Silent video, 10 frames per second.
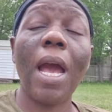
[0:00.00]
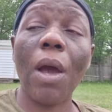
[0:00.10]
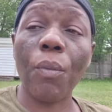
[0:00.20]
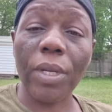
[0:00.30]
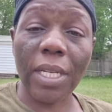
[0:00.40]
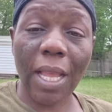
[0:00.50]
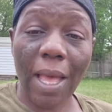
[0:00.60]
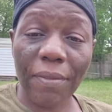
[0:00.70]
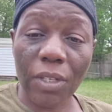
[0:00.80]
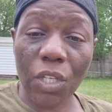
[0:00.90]
I went and
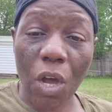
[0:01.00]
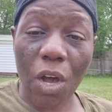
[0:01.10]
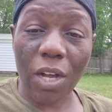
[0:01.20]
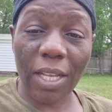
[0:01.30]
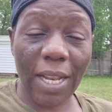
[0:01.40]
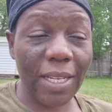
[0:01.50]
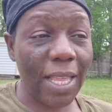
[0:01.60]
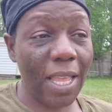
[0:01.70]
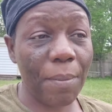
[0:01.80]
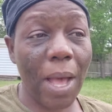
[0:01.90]
got the dog and I
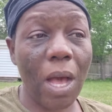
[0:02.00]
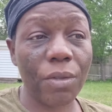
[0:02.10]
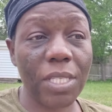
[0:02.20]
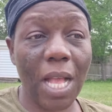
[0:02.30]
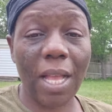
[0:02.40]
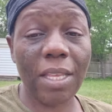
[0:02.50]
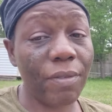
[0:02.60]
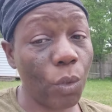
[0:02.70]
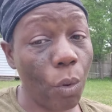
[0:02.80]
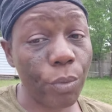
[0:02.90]
let him outside.
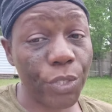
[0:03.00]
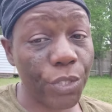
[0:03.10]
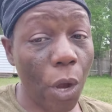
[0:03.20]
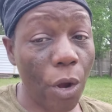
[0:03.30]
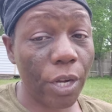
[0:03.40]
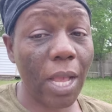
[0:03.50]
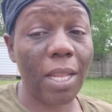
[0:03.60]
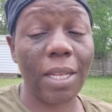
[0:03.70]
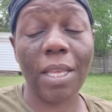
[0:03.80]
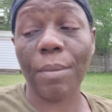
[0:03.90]
Even though it was dark,
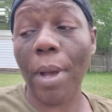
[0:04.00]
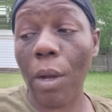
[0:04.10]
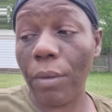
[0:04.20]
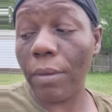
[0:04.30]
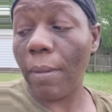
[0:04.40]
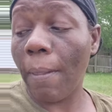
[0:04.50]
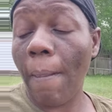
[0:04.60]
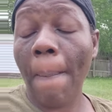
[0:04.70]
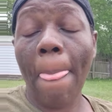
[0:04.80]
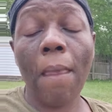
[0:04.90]
I let him out.
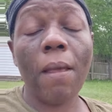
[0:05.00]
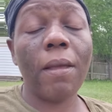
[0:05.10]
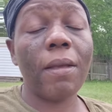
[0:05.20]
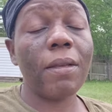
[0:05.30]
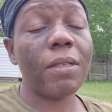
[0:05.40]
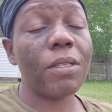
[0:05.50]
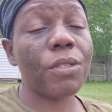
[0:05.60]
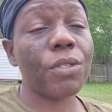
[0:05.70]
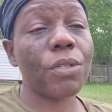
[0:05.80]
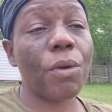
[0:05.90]

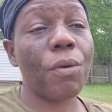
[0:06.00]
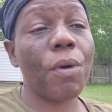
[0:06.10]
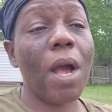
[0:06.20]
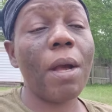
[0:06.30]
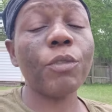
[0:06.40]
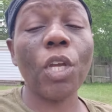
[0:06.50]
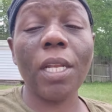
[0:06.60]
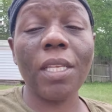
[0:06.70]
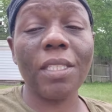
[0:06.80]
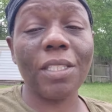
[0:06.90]
So I'm
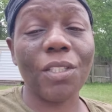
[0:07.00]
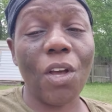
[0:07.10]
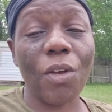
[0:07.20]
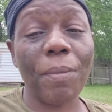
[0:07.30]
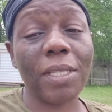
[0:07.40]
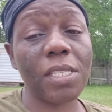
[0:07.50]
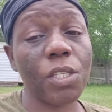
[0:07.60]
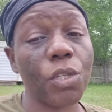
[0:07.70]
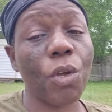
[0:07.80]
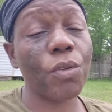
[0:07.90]
trying to get the dog. My
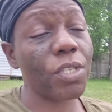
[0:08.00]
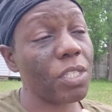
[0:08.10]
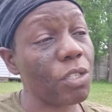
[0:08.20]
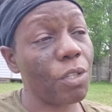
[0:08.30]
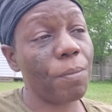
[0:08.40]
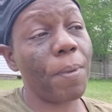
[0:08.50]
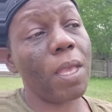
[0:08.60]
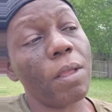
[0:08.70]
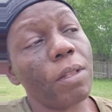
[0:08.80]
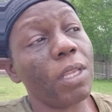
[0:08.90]
sister goes into the
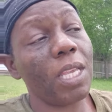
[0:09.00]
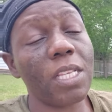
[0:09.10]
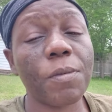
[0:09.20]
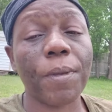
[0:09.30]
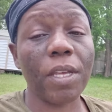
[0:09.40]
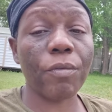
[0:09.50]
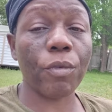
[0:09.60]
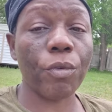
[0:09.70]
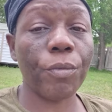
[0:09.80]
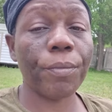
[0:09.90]
bed, the guest
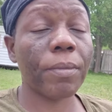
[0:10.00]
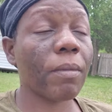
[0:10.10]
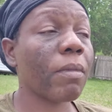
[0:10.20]
bedroom.